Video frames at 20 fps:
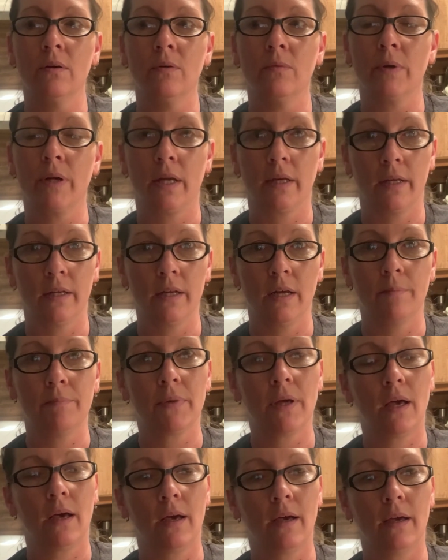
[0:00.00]
when I get up.
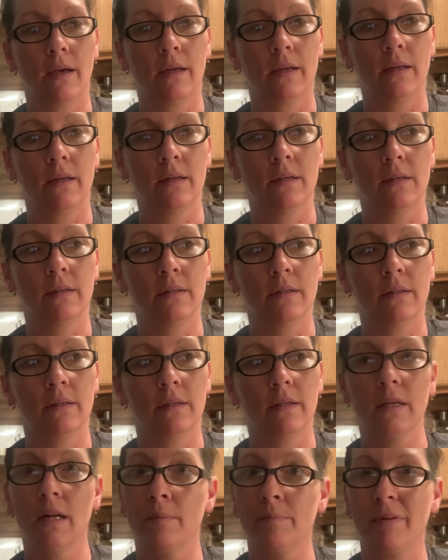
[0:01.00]
I
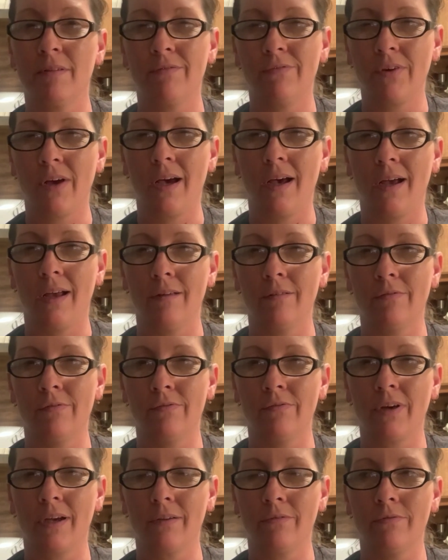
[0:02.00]
get up at 5,
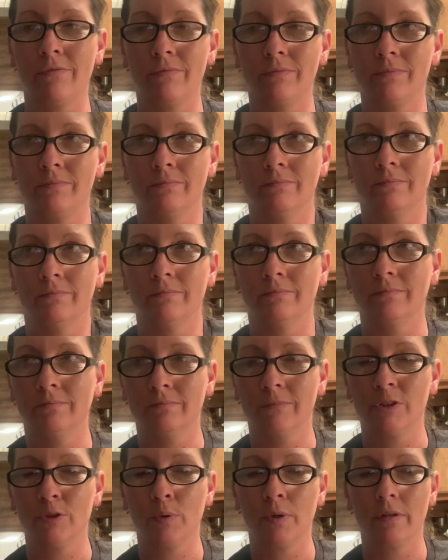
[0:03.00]

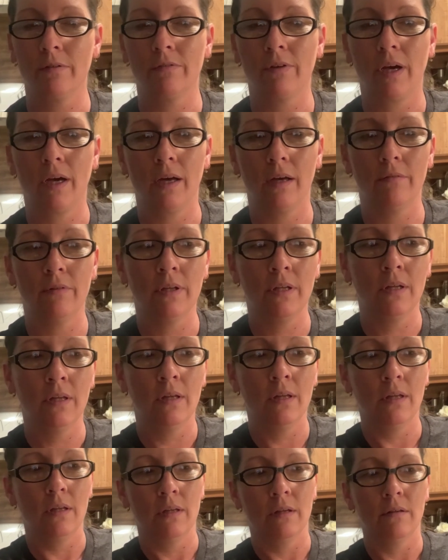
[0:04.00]
between
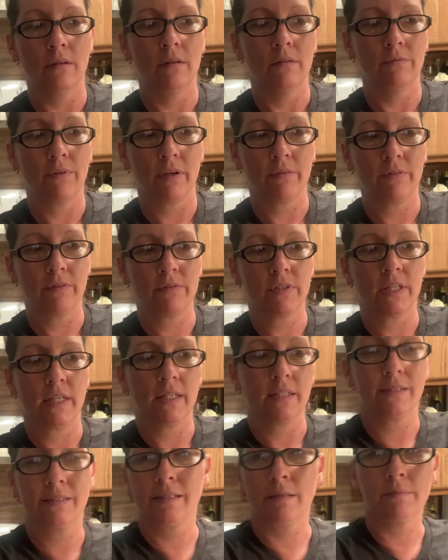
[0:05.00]

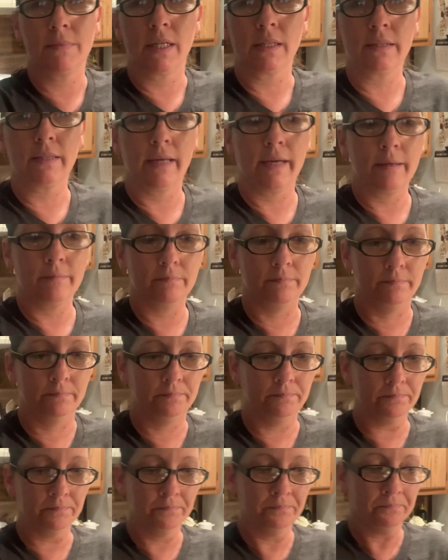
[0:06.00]
5:15, something like that.
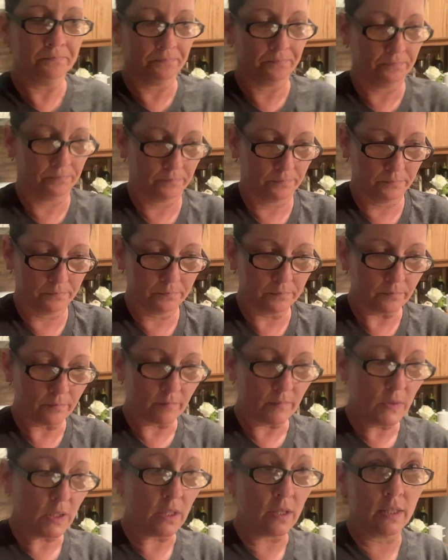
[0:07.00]

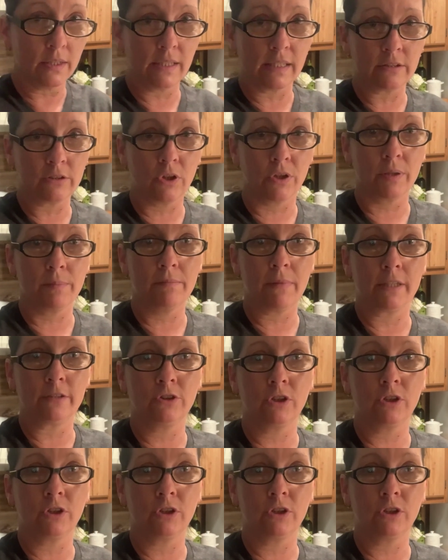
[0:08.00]
Because I start my